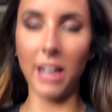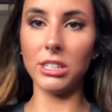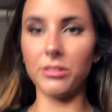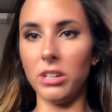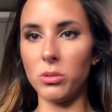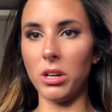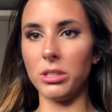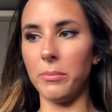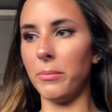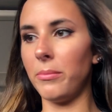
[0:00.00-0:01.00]
I just finished
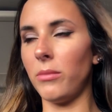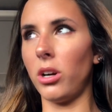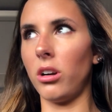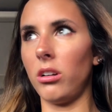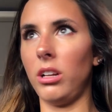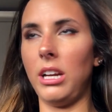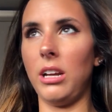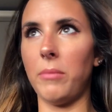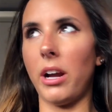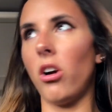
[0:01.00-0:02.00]
washing or
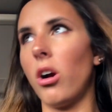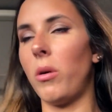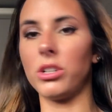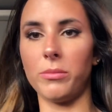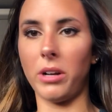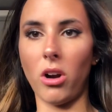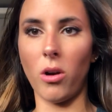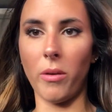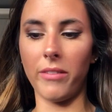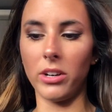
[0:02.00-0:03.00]
cleaning my car, washing my
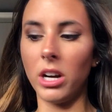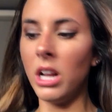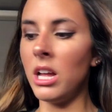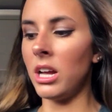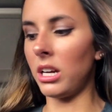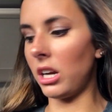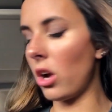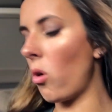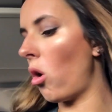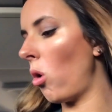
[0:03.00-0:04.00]
car, whatever. Gonna
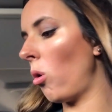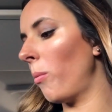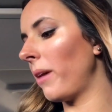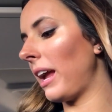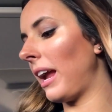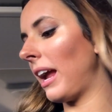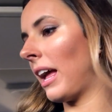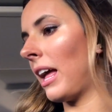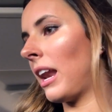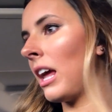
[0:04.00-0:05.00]
go home
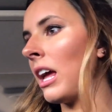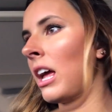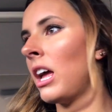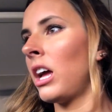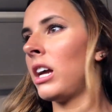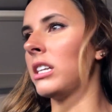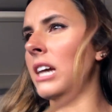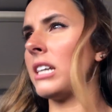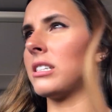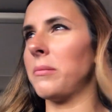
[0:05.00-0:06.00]
and
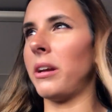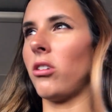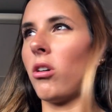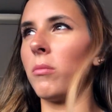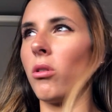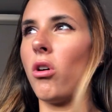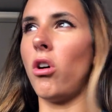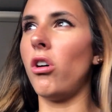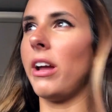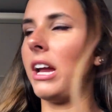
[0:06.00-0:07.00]
take some like Armor
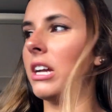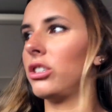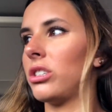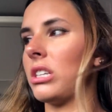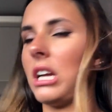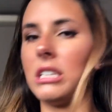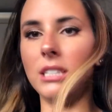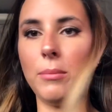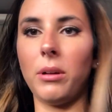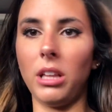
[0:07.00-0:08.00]
All and just like
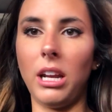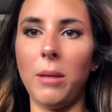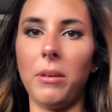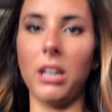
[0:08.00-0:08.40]
deep clean it